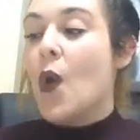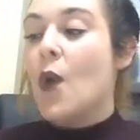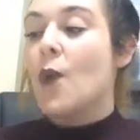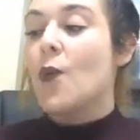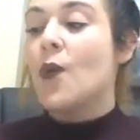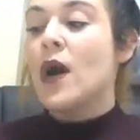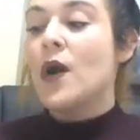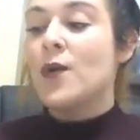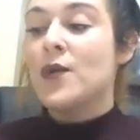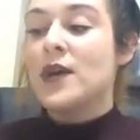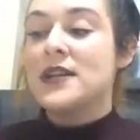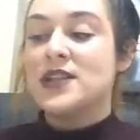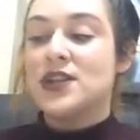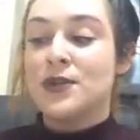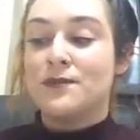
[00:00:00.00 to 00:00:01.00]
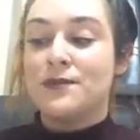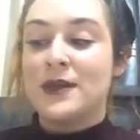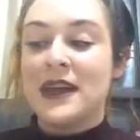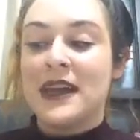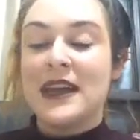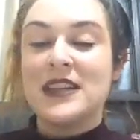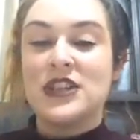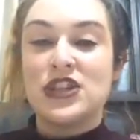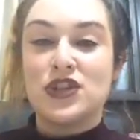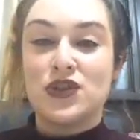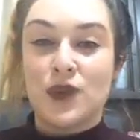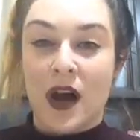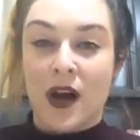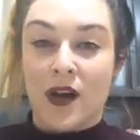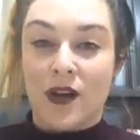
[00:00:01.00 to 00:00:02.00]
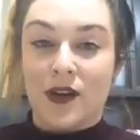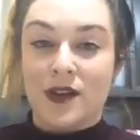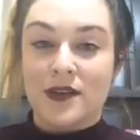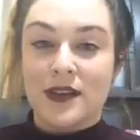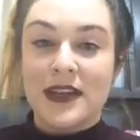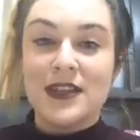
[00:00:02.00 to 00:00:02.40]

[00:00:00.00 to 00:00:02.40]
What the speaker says: what was your biggest struggle